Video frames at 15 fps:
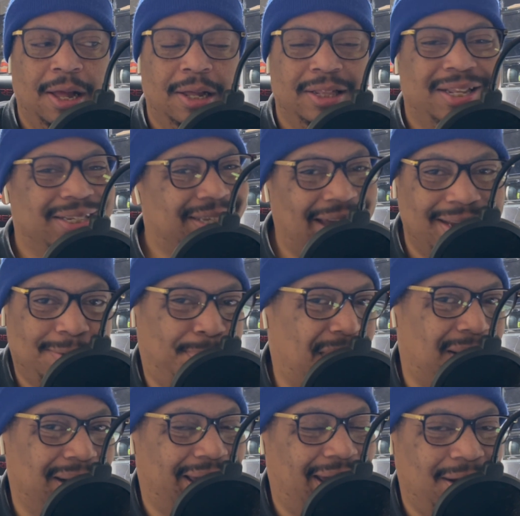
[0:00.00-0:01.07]
The Saints
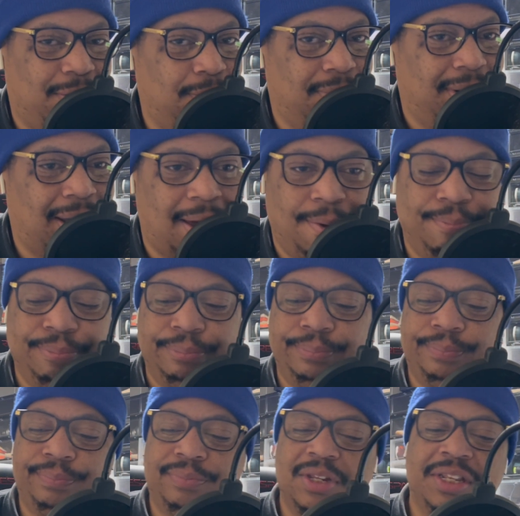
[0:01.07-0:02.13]
probably ain't doing that.
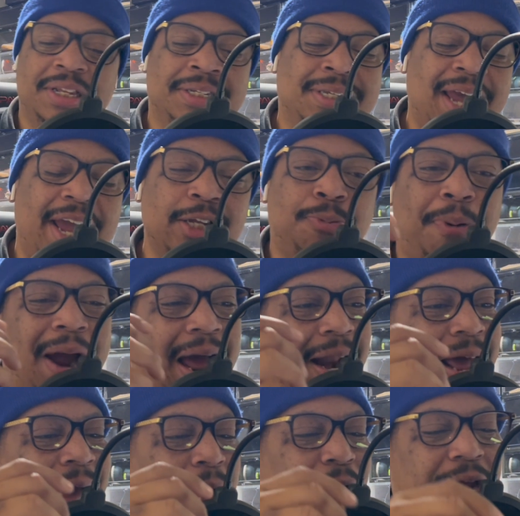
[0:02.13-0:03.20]
The Saints probably
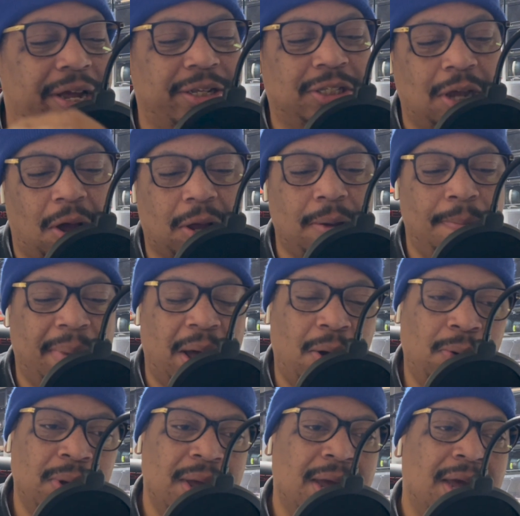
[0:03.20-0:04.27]
out here talking about
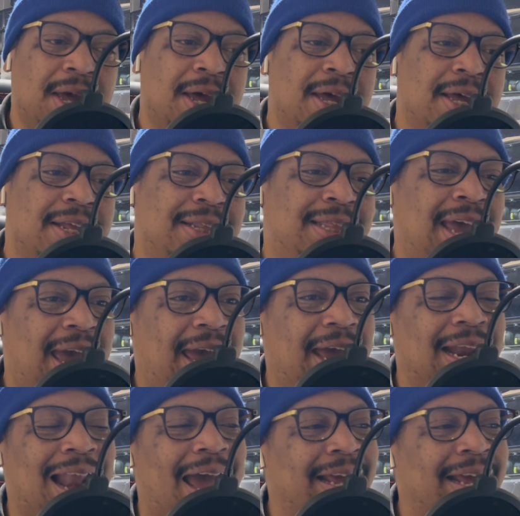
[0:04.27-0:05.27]
Mickey